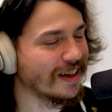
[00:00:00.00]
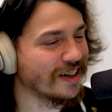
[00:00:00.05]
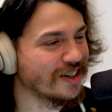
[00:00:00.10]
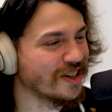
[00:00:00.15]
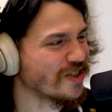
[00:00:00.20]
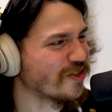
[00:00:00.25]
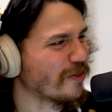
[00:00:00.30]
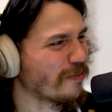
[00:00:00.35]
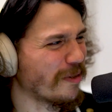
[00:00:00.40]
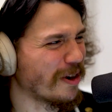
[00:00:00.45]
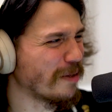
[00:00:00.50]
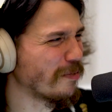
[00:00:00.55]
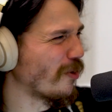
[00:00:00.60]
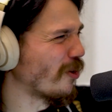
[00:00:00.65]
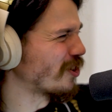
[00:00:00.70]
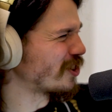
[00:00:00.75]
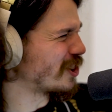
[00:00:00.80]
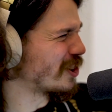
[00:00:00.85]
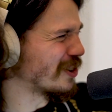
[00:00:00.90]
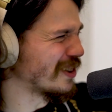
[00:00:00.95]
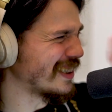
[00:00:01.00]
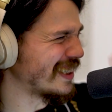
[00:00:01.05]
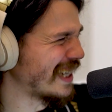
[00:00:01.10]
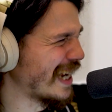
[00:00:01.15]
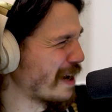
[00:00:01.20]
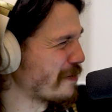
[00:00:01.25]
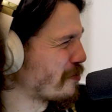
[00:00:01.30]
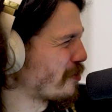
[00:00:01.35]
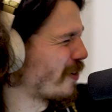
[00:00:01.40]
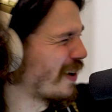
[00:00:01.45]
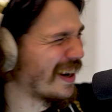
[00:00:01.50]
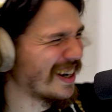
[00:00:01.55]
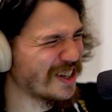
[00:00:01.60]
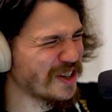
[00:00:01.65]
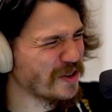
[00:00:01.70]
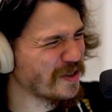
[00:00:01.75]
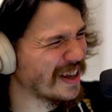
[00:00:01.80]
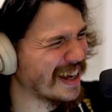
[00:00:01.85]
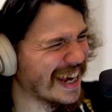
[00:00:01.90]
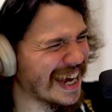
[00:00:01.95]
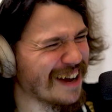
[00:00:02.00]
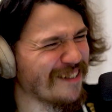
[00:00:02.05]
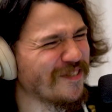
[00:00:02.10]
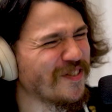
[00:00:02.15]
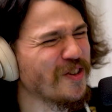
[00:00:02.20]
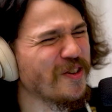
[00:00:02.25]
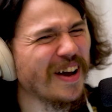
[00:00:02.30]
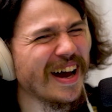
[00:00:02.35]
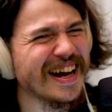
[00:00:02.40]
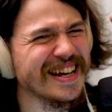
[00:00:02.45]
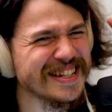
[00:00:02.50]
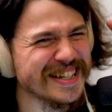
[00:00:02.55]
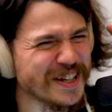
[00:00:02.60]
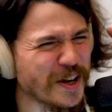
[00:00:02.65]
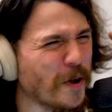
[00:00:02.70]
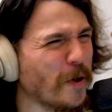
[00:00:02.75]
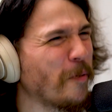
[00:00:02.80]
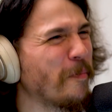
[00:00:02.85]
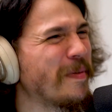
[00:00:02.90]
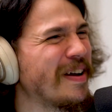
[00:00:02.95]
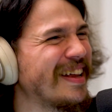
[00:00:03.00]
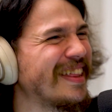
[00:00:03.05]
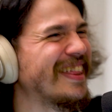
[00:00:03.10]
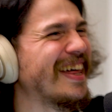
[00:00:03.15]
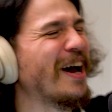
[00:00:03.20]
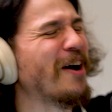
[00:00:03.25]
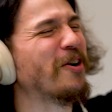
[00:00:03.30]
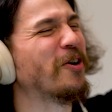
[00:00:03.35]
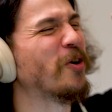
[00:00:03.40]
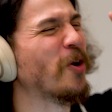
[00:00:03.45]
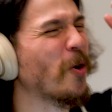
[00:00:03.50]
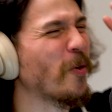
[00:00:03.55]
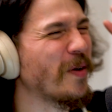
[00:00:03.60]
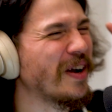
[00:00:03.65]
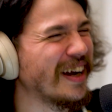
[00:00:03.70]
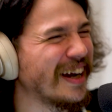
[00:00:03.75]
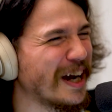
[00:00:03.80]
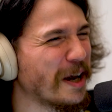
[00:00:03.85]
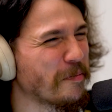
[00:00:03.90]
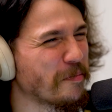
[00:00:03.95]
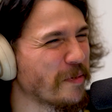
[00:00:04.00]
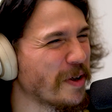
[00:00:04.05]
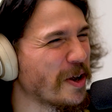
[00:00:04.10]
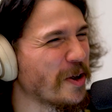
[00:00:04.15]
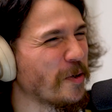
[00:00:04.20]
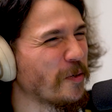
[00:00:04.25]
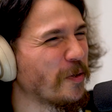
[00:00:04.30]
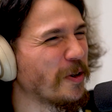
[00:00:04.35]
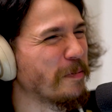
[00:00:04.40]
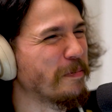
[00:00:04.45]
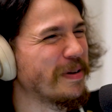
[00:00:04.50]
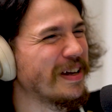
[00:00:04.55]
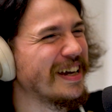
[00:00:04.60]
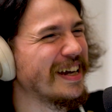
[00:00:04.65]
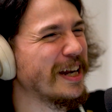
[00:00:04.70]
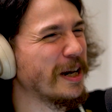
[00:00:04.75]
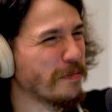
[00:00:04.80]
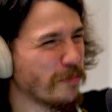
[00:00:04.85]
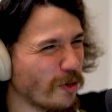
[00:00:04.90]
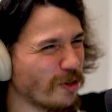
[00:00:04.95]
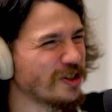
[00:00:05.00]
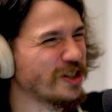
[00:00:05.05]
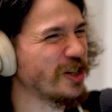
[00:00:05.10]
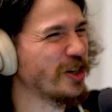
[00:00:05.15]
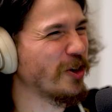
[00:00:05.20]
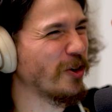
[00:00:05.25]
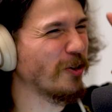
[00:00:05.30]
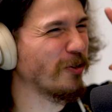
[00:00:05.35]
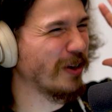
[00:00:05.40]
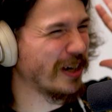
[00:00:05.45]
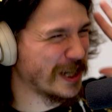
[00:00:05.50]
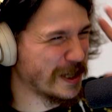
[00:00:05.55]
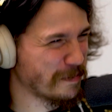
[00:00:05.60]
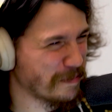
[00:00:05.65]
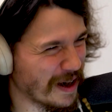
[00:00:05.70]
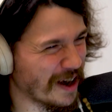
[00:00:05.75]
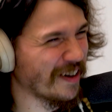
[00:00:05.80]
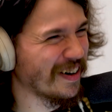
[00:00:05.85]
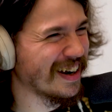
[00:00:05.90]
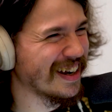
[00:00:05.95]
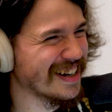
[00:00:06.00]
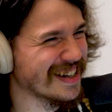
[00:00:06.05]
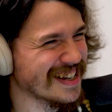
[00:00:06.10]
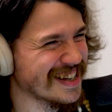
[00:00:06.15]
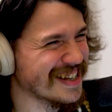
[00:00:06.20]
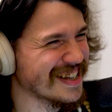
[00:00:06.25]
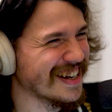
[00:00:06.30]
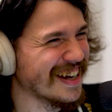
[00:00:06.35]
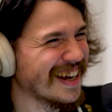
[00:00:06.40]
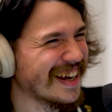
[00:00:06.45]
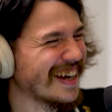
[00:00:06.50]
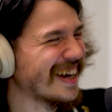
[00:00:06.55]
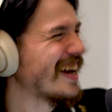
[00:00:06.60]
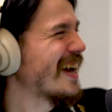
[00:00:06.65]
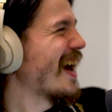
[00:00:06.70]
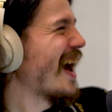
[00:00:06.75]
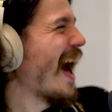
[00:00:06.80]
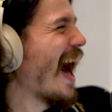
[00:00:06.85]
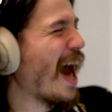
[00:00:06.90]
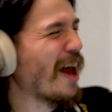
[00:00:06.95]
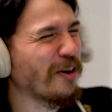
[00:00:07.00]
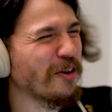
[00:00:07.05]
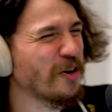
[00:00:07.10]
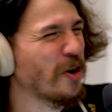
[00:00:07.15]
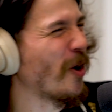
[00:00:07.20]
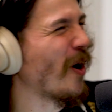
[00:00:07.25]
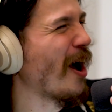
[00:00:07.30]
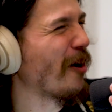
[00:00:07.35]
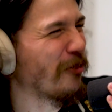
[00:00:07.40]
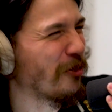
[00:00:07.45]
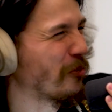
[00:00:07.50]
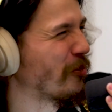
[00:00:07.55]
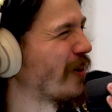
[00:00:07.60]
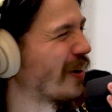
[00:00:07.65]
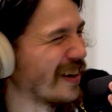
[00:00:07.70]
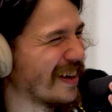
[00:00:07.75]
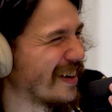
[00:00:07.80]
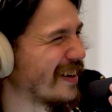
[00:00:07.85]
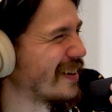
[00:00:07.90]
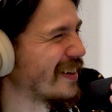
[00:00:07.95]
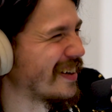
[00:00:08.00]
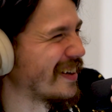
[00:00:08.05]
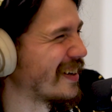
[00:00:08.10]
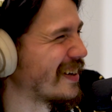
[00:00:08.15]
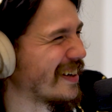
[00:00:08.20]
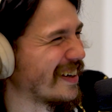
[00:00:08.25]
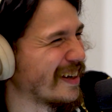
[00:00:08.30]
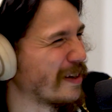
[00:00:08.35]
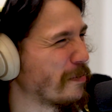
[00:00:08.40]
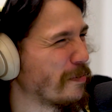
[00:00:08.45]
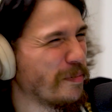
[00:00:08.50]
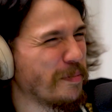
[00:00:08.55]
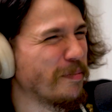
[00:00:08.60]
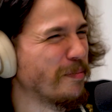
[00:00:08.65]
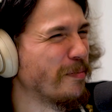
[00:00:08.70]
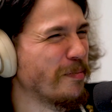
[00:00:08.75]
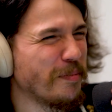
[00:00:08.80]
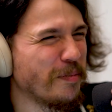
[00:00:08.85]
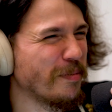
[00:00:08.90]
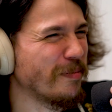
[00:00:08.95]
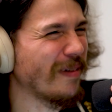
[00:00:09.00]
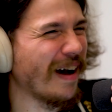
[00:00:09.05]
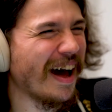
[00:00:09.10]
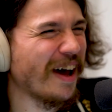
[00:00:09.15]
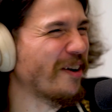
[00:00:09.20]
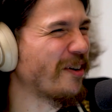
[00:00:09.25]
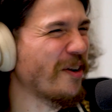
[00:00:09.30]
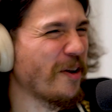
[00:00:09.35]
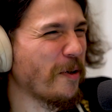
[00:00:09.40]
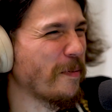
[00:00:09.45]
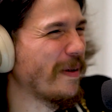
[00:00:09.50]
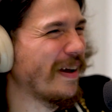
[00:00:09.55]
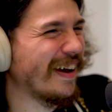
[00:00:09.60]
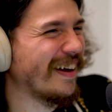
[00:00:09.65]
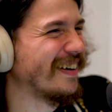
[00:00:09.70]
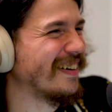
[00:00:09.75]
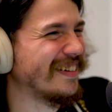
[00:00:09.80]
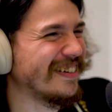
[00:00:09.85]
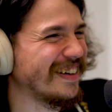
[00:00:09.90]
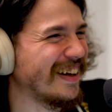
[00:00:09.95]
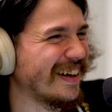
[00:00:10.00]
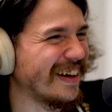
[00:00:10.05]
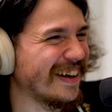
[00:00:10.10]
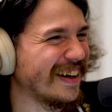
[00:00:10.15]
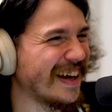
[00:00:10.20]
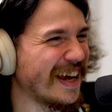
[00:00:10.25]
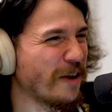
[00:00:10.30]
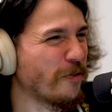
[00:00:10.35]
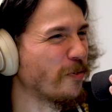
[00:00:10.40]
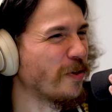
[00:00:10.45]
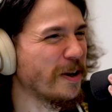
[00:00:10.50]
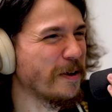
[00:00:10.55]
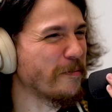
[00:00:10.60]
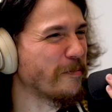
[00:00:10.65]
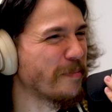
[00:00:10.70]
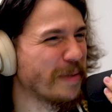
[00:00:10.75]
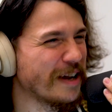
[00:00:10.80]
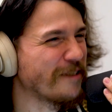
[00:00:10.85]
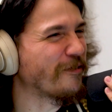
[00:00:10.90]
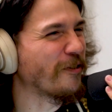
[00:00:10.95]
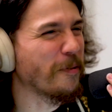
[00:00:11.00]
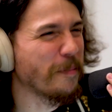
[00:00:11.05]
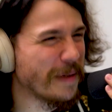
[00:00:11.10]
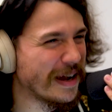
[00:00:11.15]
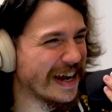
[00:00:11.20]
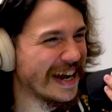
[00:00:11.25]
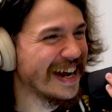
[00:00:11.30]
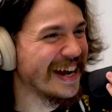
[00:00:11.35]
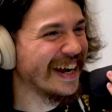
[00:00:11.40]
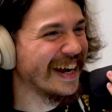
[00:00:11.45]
Just from an emotional standpoint. Dude, if you guys told me that growing up would be an emotional experience. I don't know. I would want to. I don't know, man. It wouldn't be for me.